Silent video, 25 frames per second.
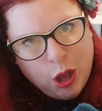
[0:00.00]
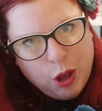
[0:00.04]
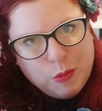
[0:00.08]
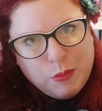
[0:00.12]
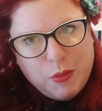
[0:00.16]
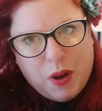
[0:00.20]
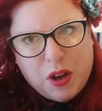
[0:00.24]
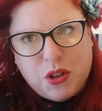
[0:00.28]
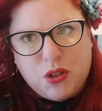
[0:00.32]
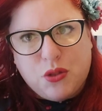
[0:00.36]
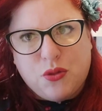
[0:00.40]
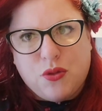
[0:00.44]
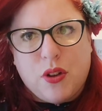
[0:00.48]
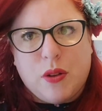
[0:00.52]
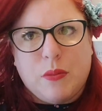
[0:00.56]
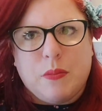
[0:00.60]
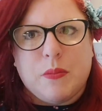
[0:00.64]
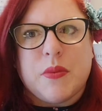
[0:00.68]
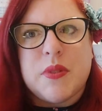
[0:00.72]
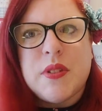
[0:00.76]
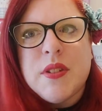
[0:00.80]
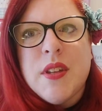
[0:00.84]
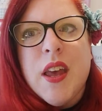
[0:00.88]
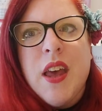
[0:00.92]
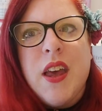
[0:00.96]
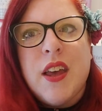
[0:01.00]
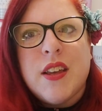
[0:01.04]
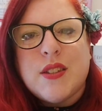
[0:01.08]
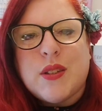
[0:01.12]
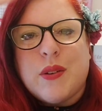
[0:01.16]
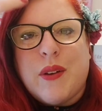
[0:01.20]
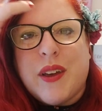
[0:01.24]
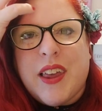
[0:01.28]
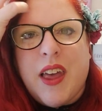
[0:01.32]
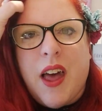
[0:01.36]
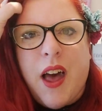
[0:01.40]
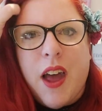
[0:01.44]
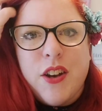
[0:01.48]
mushrooms,
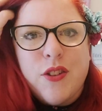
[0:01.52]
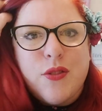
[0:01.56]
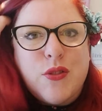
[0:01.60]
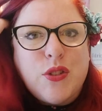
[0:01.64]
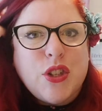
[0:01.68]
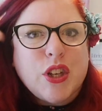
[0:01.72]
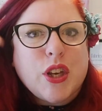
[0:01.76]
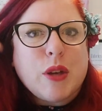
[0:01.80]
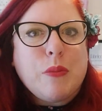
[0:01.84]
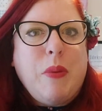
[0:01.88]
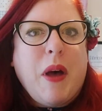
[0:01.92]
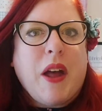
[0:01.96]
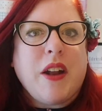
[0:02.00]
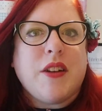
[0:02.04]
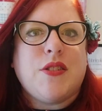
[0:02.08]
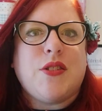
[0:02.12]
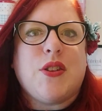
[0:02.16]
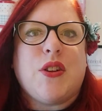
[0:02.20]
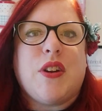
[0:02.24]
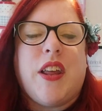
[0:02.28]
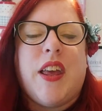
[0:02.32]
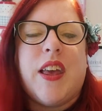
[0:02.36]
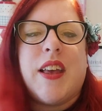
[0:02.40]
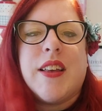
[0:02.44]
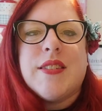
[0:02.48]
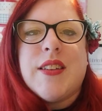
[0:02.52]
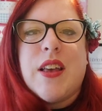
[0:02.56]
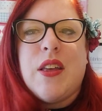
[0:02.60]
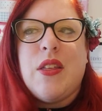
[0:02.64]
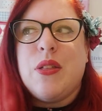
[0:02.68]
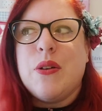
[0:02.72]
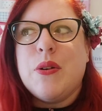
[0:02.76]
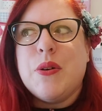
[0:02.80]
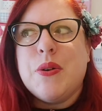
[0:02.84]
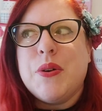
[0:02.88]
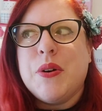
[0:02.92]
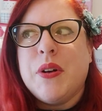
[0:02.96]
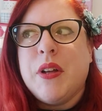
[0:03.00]
so I kind of took a punt on it because I
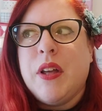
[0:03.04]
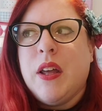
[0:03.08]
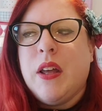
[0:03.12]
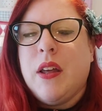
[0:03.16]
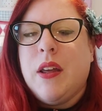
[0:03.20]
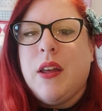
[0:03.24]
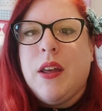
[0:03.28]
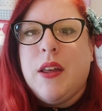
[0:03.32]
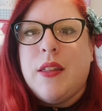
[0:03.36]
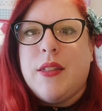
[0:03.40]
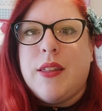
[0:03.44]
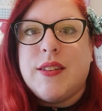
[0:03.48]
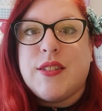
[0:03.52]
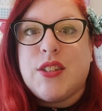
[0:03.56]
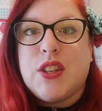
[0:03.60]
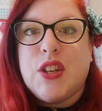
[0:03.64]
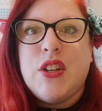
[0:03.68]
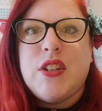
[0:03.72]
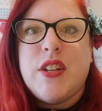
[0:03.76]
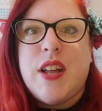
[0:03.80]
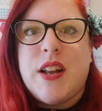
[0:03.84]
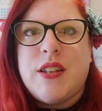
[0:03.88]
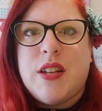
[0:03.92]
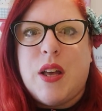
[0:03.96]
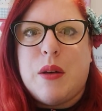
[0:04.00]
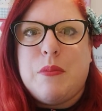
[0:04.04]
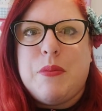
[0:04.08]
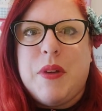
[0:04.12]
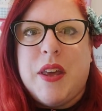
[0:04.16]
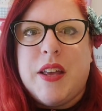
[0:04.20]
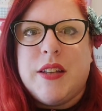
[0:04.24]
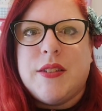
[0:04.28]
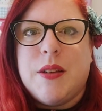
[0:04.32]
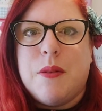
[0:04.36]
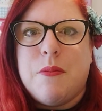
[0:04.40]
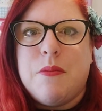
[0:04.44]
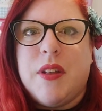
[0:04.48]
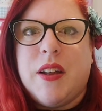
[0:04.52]
thought this could end up
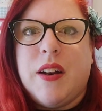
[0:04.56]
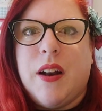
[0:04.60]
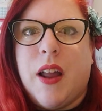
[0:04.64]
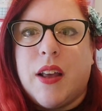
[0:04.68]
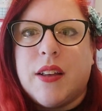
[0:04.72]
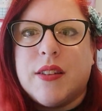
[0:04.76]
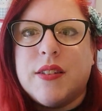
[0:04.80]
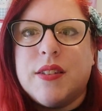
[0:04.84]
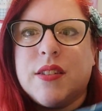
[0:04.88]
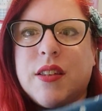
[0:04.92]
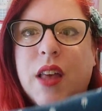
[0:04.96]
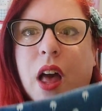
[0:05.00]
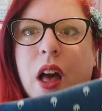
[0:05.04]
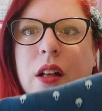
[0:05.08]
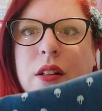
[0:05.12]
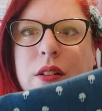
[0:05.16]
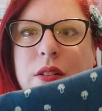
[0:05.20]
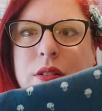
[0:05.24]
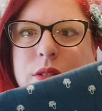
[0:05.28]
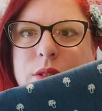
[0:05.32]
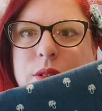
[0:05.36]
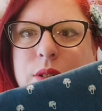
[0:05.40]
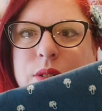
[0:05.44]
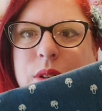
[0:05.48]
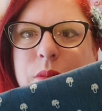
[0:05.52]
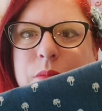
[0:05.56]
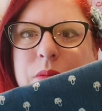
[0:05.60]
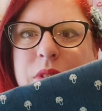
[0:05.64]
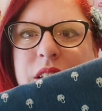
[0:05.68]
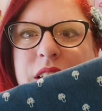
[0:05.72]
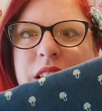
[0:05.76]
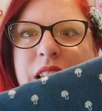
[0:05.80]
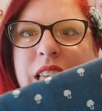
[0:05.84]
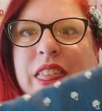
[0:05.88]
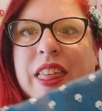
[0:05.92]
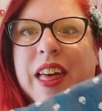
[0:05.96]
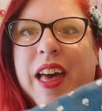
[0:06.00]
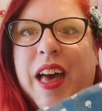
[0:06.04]
being something like skulls or something
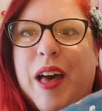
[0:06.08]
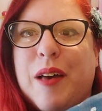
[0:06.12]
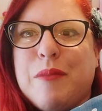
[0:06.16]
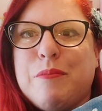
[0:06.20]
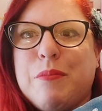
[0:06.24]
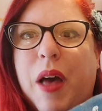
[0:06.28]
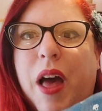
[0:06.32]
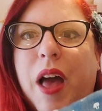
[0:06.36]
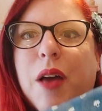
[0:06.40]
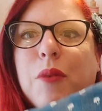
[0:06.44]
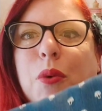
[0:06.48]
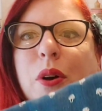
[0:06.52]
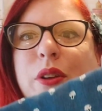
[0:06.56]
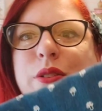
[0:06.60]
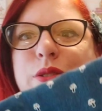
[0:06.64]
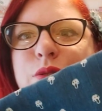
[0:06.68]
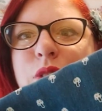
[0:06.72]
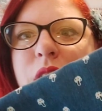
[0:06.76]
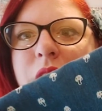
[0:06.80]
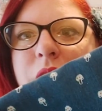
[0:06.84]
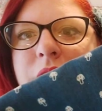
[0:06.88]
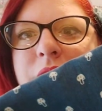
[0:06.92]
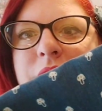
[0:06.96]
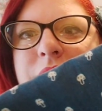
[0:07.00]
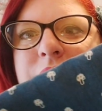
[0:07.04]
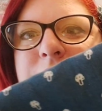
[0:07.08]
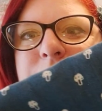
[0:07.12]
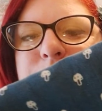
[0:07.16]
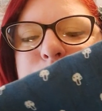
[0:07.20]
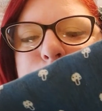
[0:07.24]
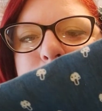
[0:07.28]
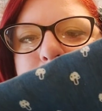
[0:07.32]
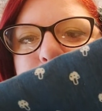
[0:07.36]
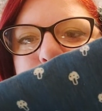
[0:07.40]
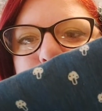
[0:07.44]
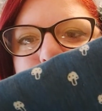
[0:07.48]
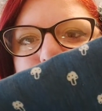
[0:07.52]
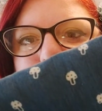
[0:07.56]
like that, but I was right, it is
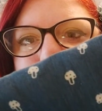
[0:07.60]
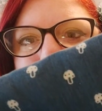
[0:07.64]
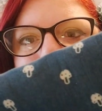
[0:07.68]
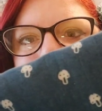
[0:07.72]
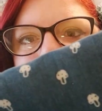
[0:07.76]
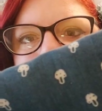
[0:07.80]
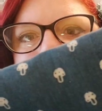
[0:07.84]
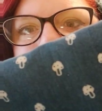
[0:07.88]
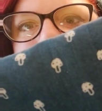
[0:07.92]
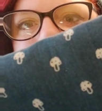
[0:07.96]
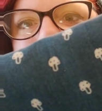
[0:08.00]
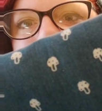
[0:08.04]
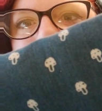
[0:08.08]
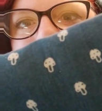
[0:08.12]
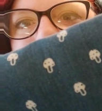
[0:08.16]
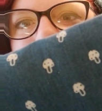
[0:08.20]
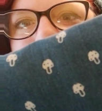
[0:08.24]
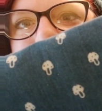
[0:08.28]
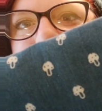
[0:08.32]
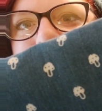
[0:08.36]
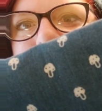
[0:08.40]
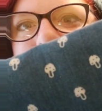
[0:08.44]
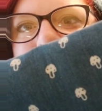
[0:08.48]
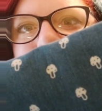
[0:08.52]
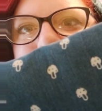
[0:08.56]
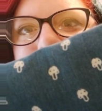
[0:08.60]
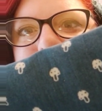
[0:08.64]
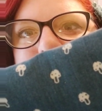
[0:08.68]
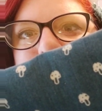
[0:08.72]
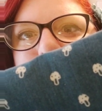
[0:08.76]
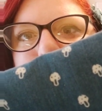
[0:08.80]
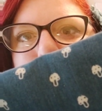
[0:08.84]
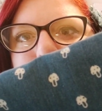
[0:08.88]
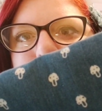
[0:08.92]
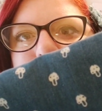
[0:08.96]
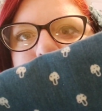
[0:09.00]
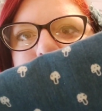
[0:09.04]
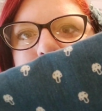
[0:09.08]
mushrooms. And it's
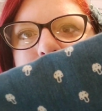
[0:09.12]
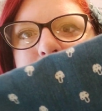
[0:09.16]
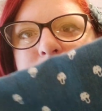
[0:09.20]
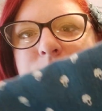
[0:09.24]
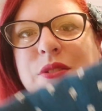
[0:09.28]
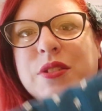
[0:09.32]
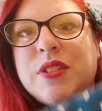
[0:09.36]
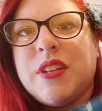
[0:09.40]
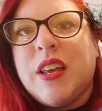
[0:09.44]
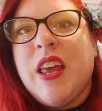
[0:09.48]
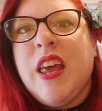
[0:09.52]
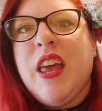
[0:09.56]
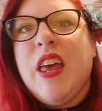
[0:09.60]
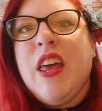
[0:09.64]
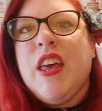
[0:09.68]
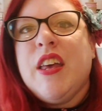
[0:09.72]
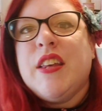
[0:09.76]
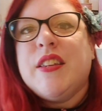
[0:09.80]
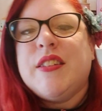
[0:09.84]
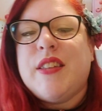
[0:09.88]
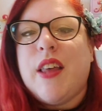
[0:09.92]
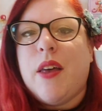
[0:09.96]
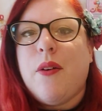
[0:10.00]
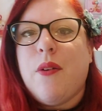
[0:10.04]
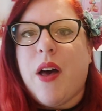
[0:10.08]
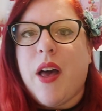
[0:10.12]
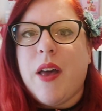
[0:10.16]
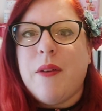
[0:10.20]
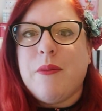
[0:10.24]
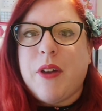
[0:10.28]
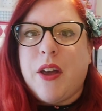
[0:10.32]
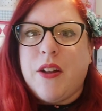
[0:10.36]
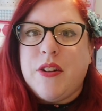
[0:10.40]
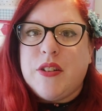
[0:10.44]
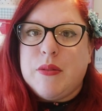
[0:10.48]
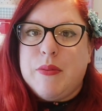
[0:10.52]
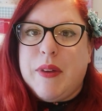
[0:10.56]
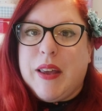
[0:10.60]
super cute. So I'm
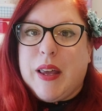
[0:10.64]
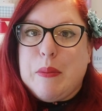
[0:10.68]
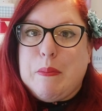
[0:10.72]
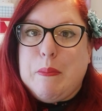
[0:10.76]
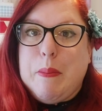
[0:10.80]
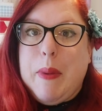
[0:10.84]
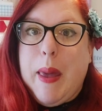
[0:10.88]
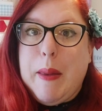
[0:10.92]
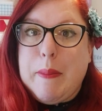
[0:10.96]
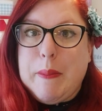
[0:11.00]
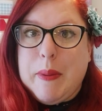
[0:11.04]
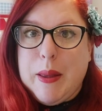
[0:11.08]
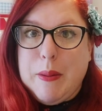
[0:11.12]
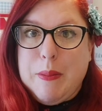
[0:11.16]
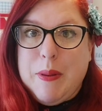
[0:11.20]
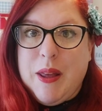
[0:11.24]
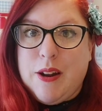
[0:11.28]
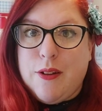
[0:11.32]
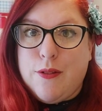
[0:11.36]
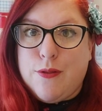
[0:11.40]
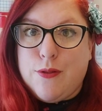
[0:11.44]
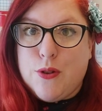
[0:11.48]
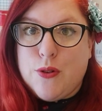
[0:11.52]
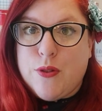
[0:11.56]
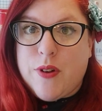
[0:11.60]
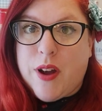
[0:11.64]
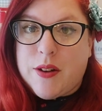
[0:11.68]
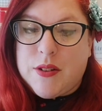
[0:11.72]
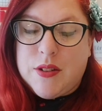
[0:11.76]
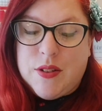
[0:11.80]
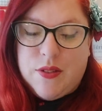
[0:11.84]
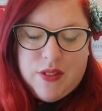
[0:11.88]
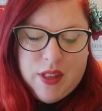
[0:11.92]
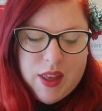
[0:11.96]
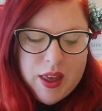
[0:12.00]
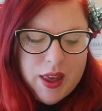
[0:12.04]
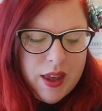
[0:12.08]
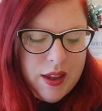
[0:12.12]
going to make a pippy pinafore out
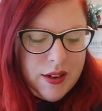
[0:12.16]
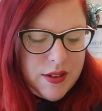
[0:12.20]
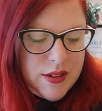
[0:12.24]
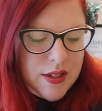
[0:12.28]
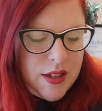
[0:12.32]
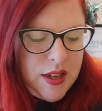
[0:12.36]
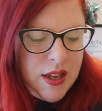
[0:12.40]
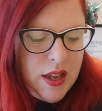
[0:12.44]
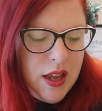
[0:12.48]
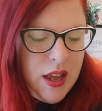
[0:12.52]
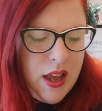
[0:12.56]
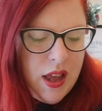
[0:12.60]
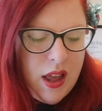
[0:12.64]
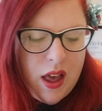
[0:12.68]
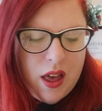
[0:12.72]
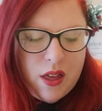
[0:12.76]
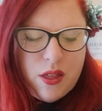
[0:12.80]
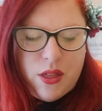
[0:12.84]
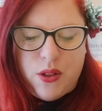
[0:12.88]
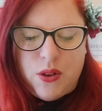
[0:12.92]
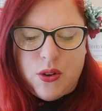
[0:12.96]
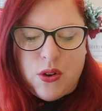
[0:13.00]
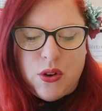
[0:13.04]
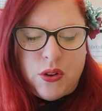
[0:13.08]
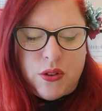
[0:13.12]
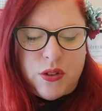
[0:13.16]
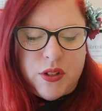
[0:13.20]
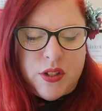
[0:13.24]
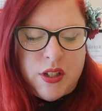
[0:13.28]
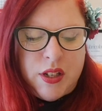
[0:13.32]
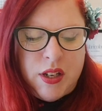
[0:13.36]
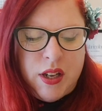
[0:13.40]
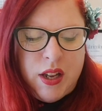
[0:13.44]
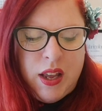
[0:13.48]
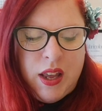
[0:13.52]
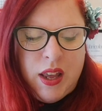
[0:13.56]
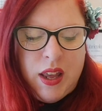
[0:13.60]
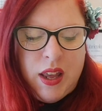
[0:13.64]
of that. I thought